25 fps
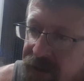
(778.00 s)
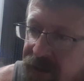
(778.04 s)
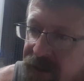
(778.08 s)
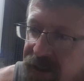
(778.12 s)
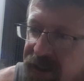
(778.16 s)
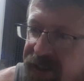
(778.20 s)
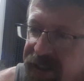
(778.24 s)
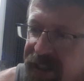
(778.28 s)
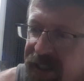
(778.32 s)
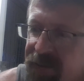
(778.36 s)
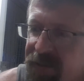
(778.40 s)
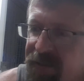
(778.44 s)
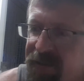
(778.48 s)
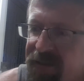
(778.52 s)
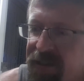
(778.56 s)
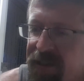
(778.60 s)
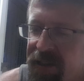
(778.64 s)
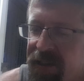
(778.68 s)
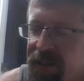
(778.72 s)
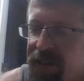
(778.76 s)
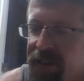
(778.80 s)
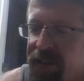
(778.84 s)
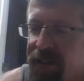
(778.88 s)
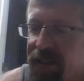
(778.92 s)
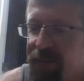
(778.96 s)
Like, I don't
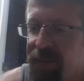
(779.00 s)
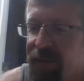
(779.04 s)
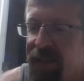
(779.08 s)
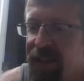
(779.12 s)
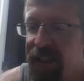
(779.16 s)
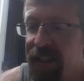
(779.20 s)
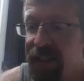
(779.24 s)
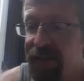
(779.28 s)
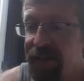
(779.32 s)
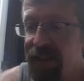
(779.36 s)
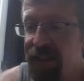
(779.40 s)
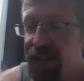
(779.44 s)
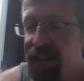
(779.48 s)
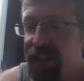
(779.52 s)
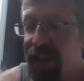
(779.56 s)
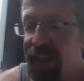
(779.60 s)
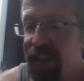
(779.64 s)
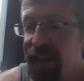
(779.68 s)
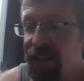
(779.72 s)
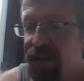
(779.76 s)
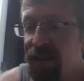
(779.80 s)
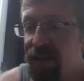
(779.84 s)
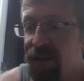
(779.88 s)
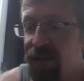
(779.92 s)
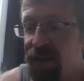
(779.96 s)
usually believe in
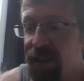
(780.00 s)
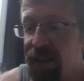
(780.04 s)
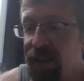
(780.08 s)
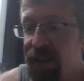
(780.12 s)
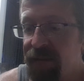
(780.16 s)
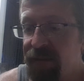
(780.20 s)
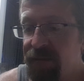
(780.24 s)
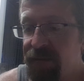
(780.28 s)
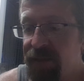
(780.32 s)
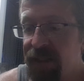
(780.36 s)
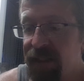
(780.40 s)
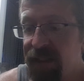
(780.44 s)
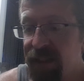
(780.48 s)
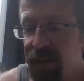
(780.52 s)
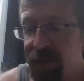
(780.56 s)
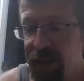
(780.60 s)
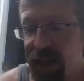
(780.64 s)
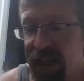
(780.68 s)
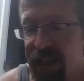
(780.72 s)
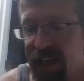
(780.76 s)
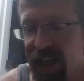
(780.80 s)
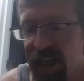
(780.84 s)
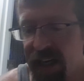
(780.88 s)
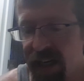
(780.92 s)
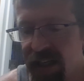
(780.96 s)
second cooking just
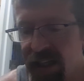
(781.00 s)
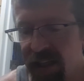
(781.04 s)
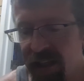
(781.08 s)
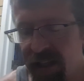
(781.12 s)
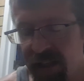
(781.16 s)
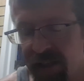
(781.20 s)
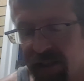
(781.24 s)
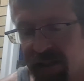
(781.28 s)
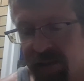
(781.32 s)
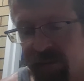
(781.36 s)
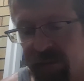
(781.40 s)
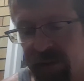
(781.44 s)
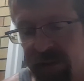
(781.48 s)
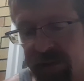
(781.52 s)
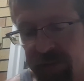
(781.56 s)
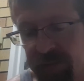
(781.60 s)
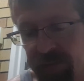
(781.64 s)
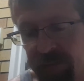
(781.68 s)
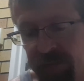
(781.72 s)
about anything, but